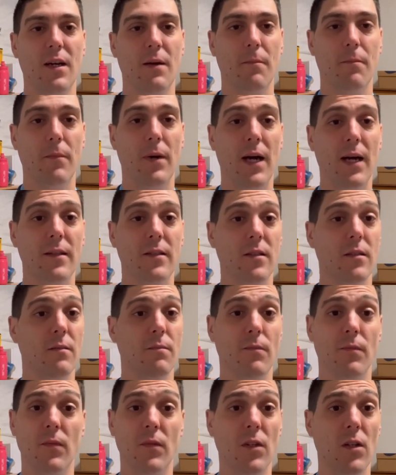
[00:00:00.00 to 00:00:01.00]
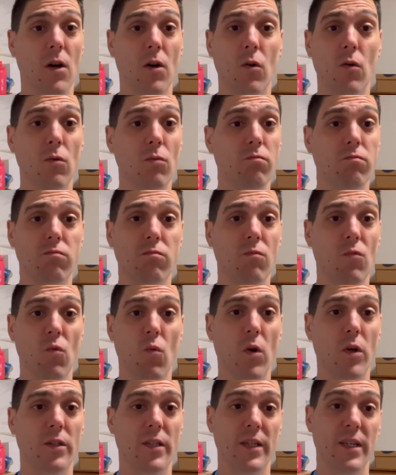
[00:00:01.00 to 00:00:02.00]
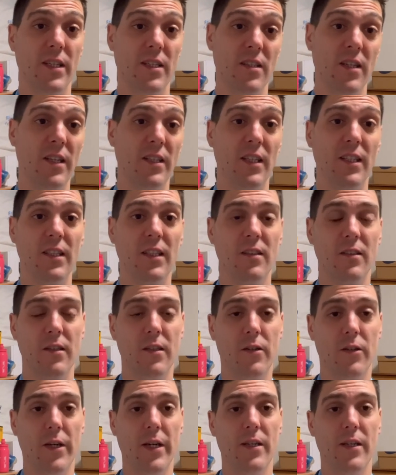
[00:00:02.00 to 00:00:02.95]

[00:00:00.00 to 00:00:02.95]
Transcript: but no water is needed in theory.